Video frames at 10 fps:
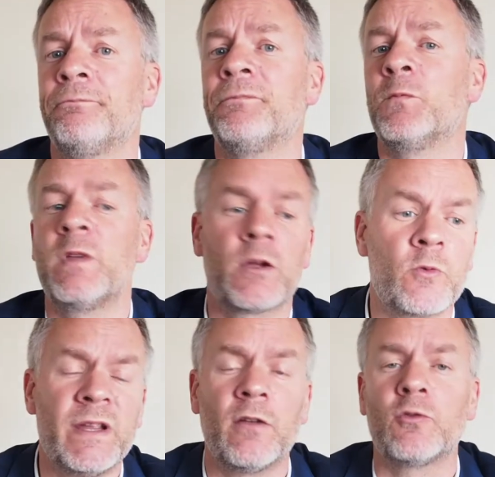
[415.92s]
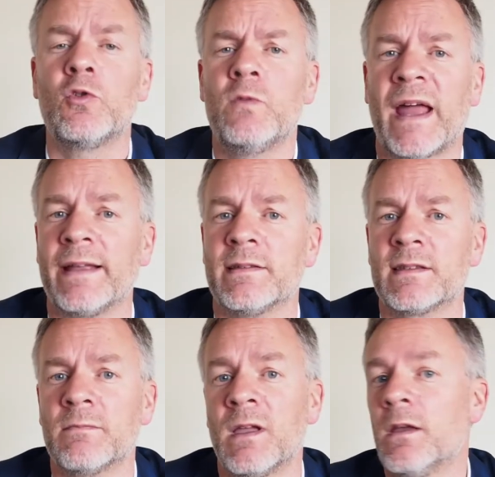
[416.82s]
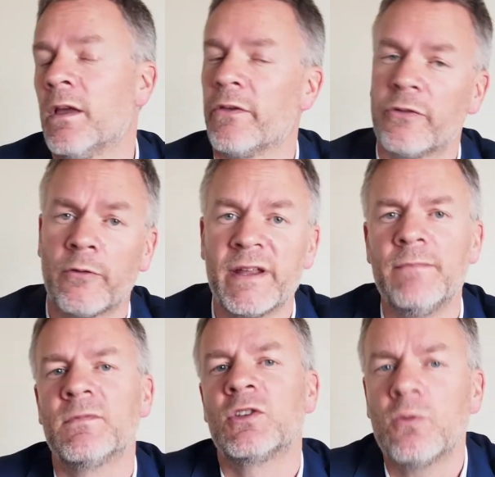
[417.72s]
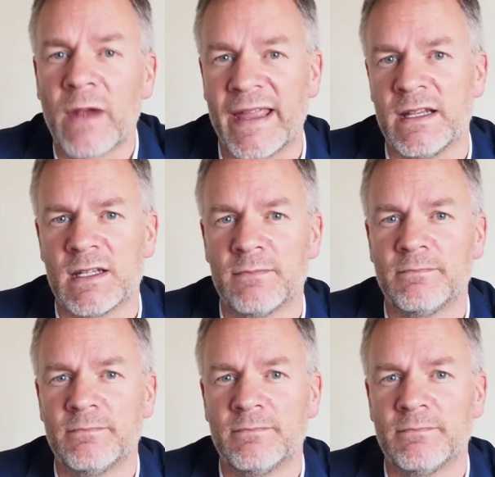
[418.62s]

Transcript: we agree on two nights. Sorry, too late.